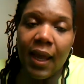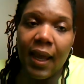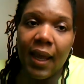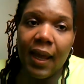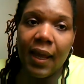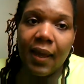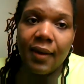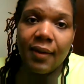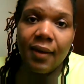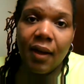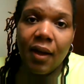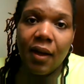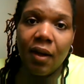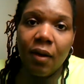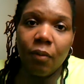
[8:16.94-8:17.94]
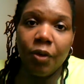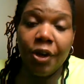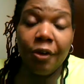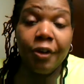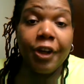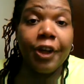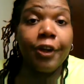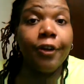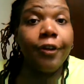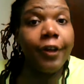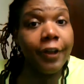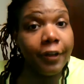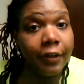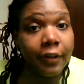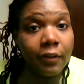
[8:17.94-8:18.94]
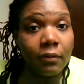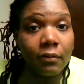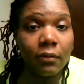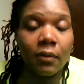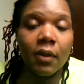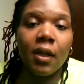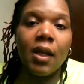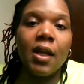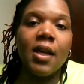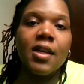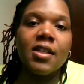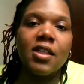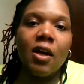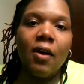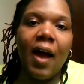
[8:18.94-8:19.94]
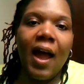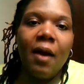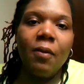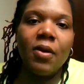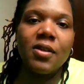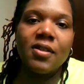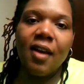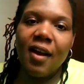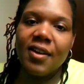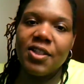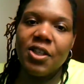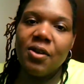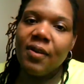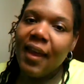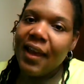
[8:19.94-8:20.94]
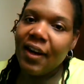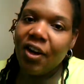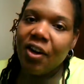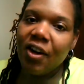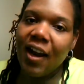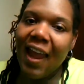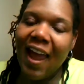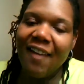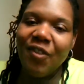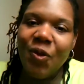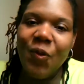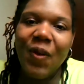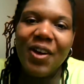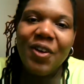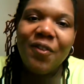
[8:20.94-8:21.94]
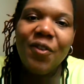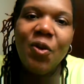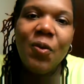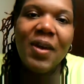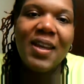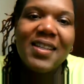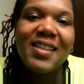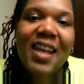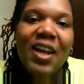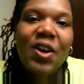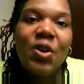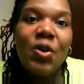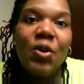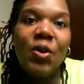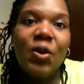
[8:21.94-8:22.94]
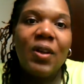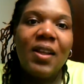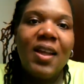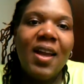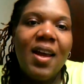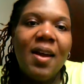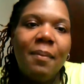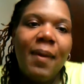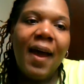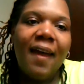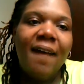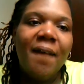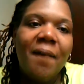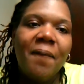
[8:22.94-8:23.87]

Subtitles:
And we're going to get her done. So I will talk to you later. Have a wonderful week. Stay cool. Bye.